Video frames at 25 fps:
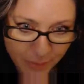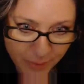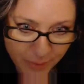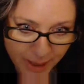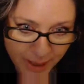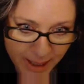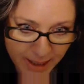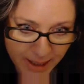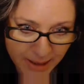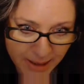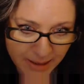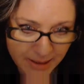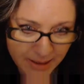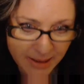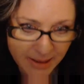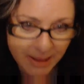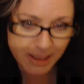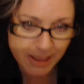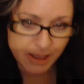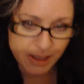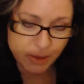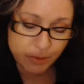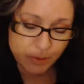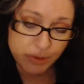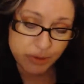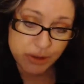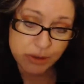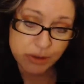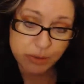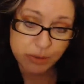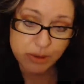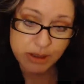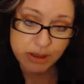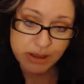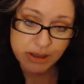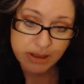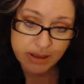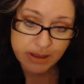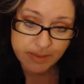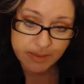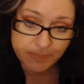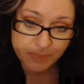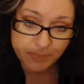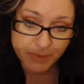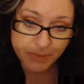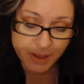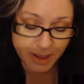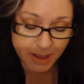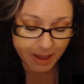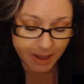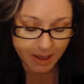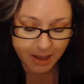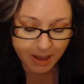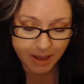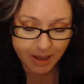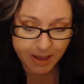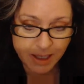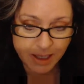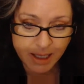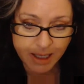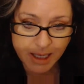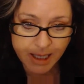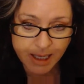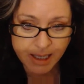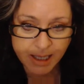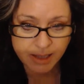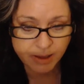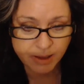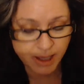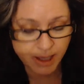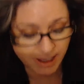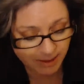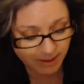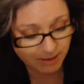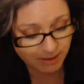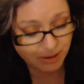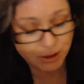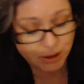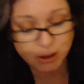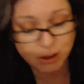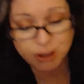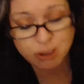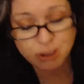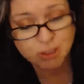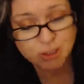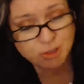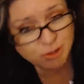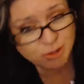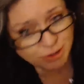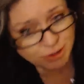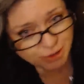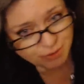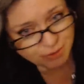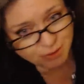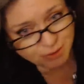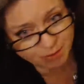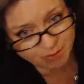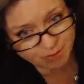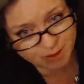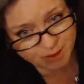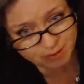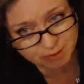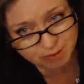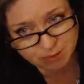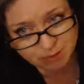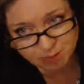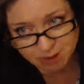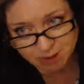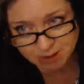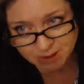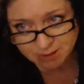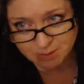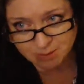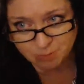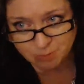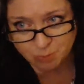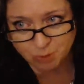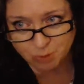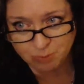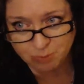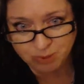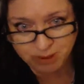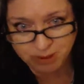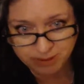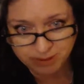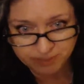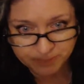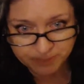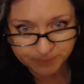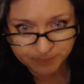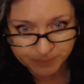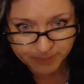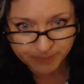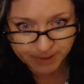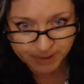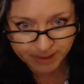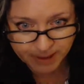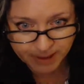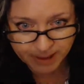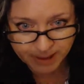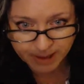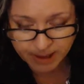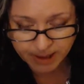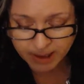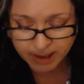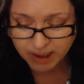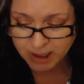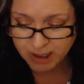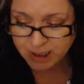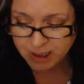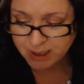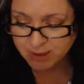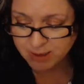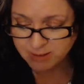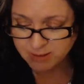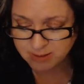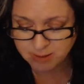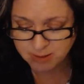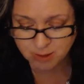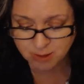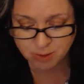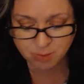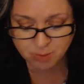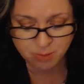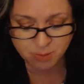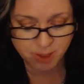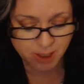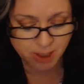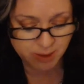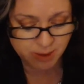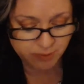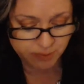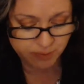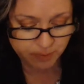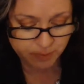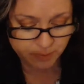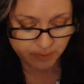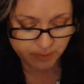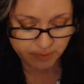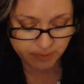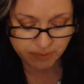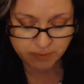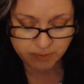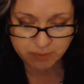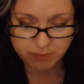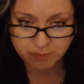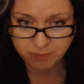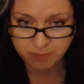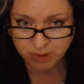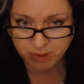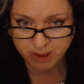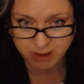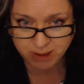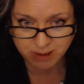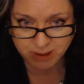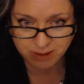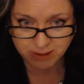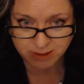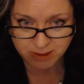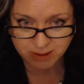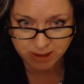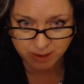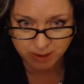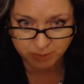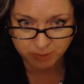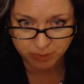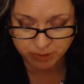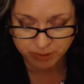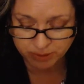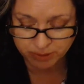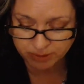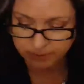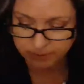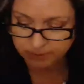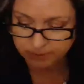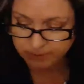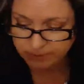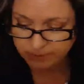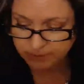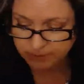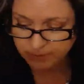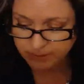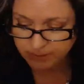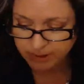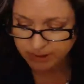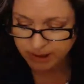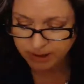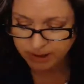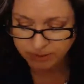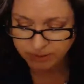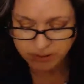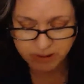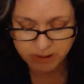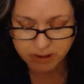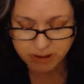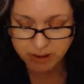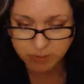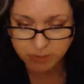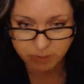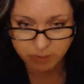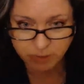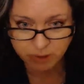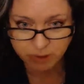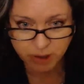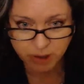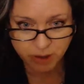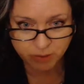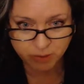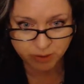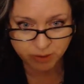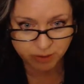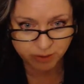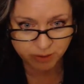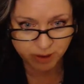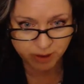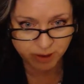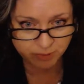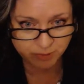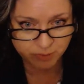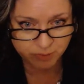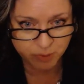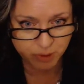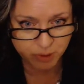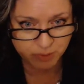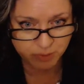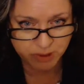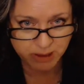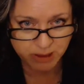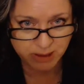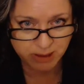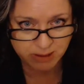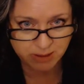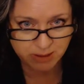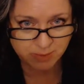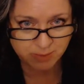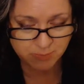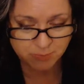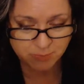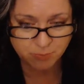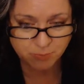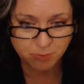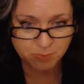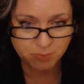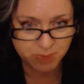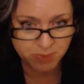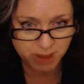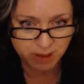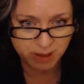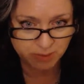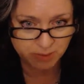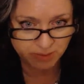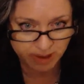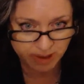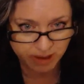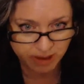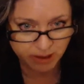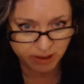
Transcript: way, which was okay. So I was raised Mormon, and so I've been in the temple. I was a temple goer of Mormonism for many, many